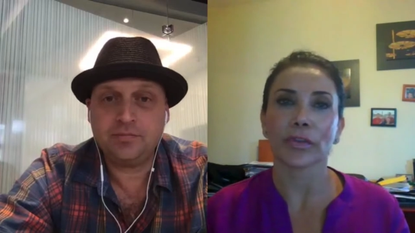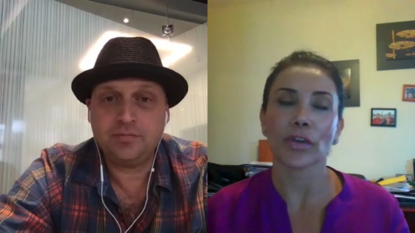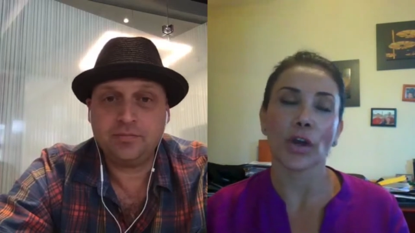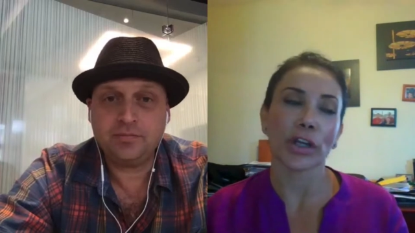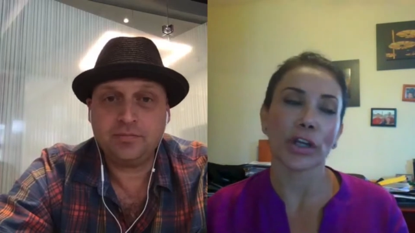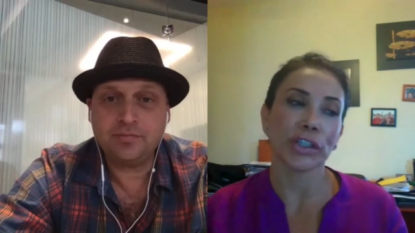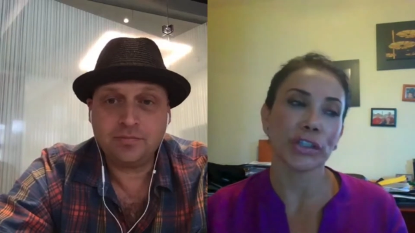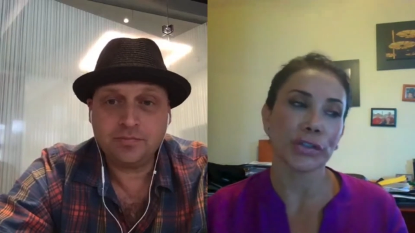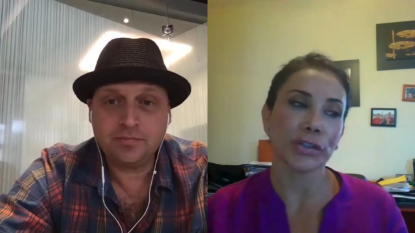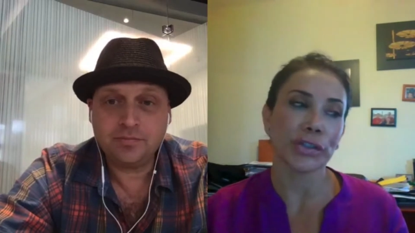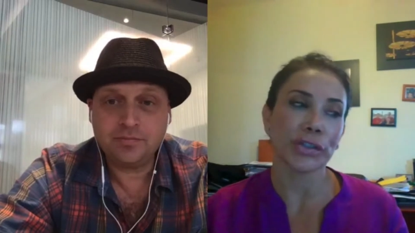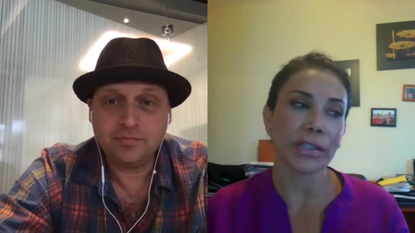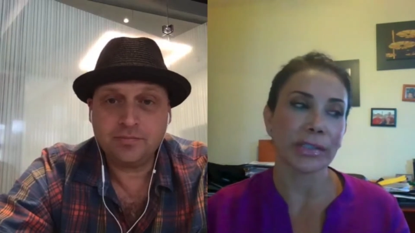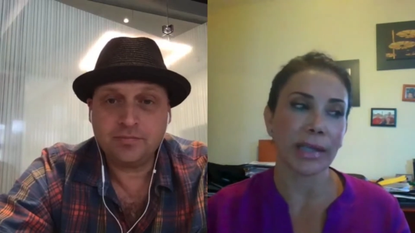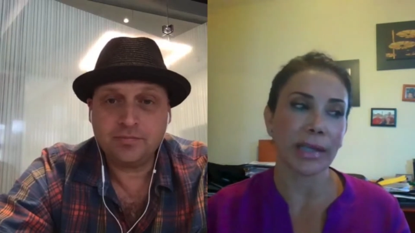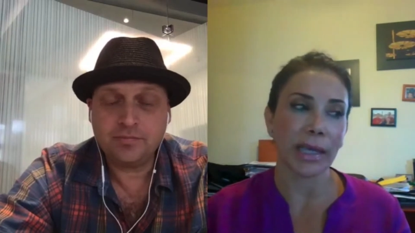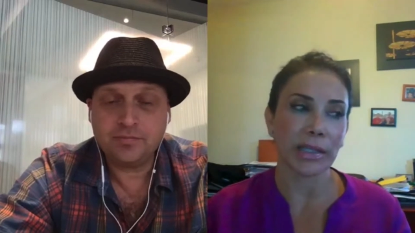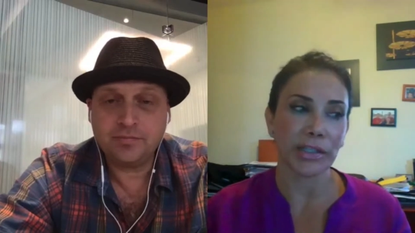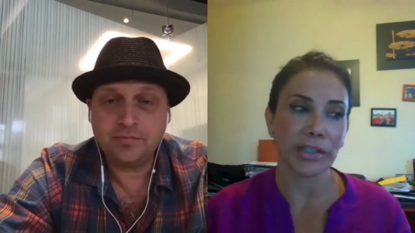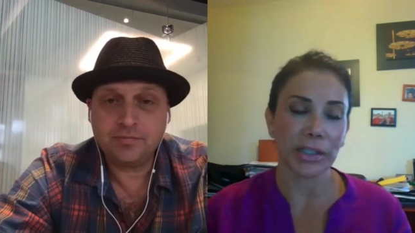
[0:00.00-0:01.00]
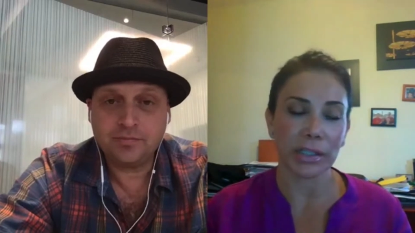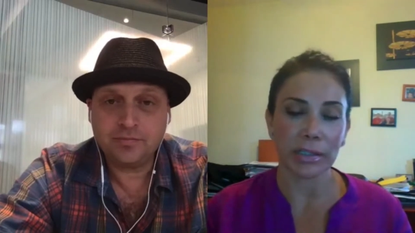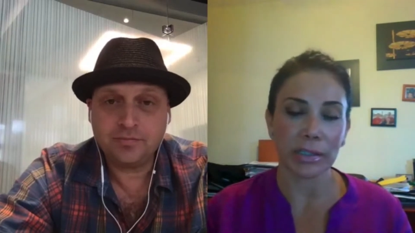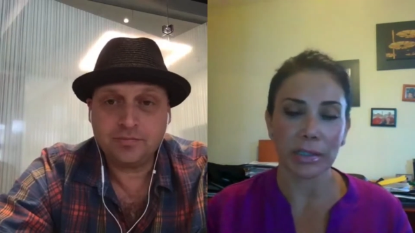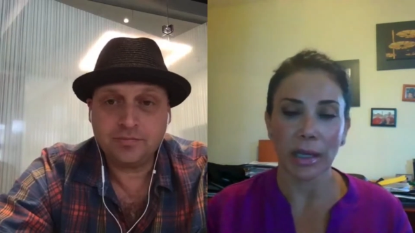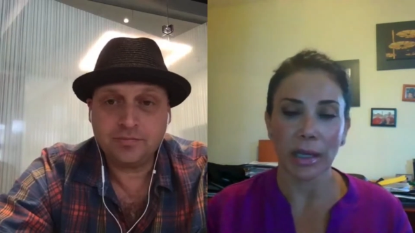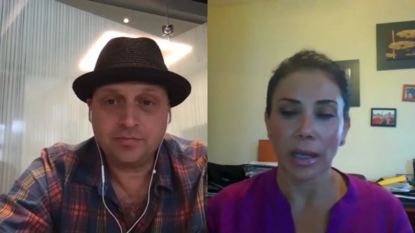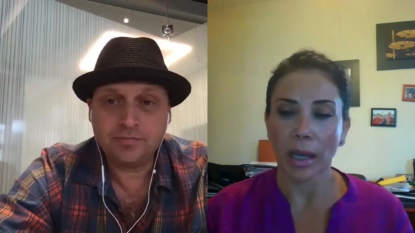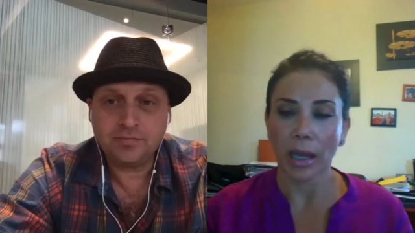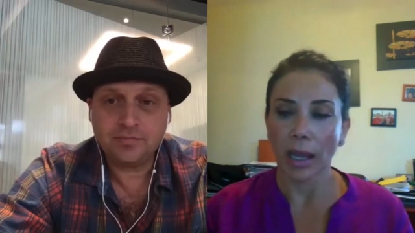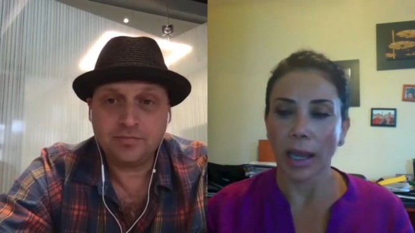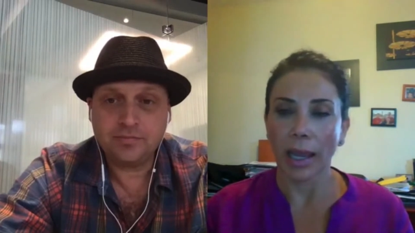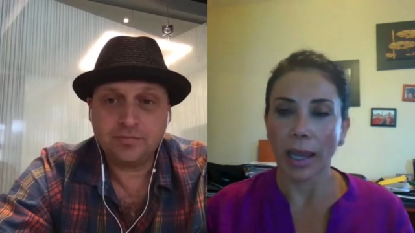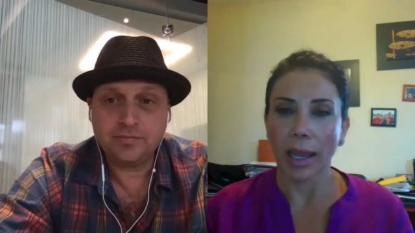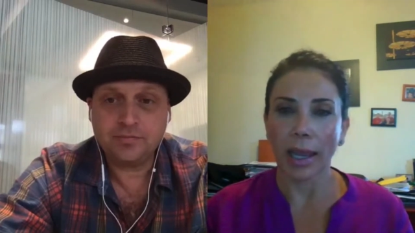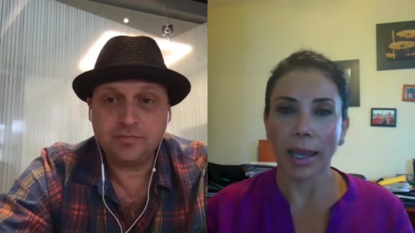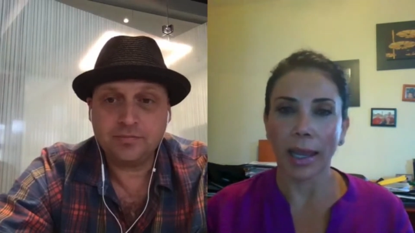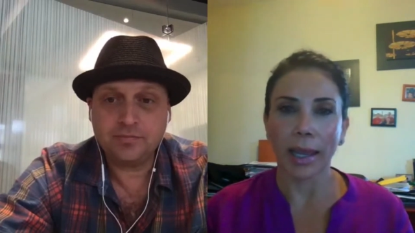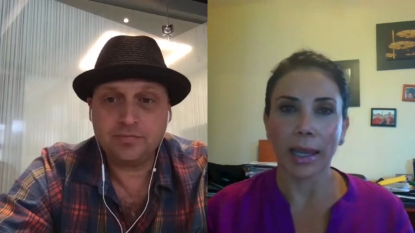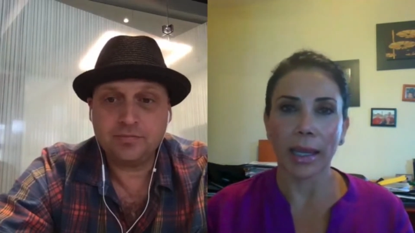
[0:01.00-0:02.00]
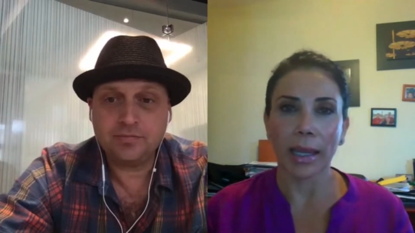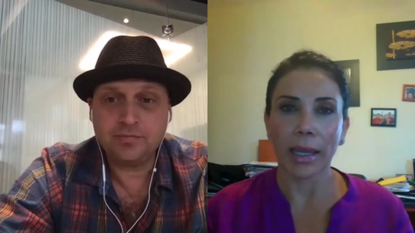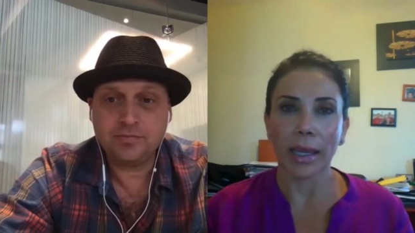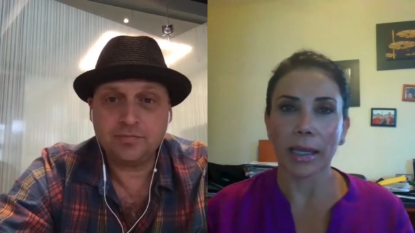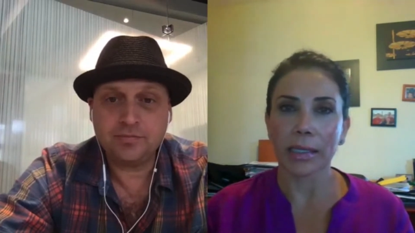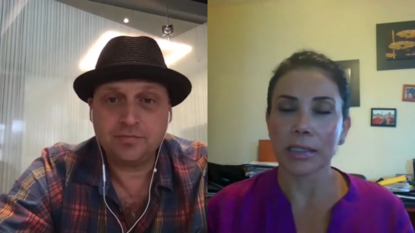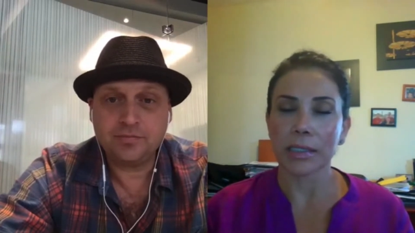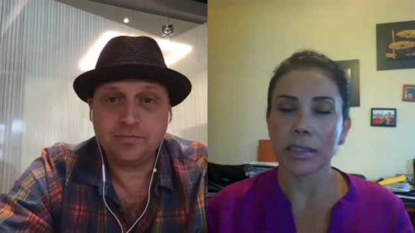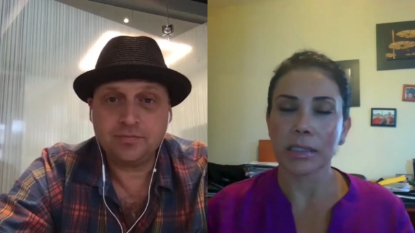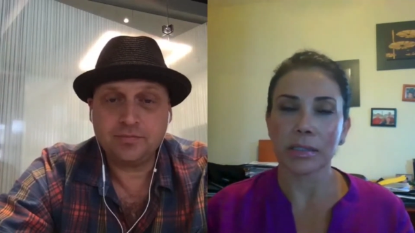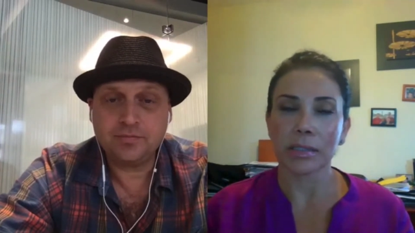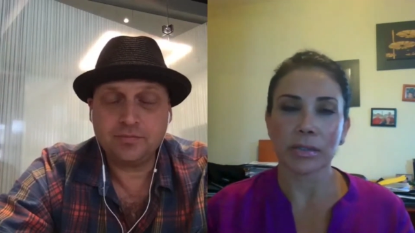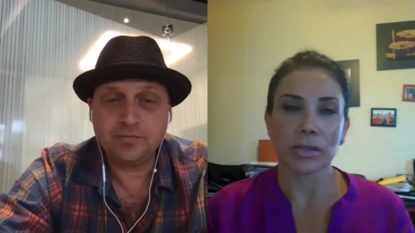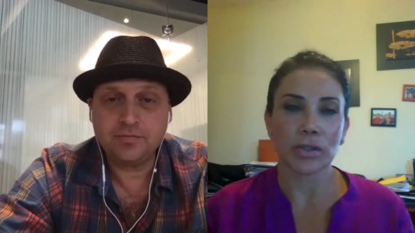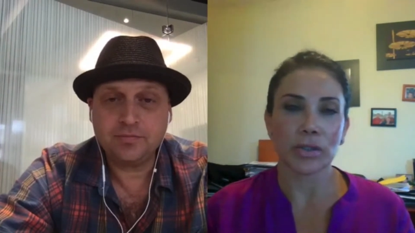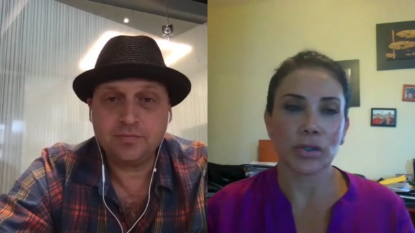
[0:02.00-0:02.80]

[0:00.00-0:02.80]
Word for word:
Speaker 1: talking to this agent and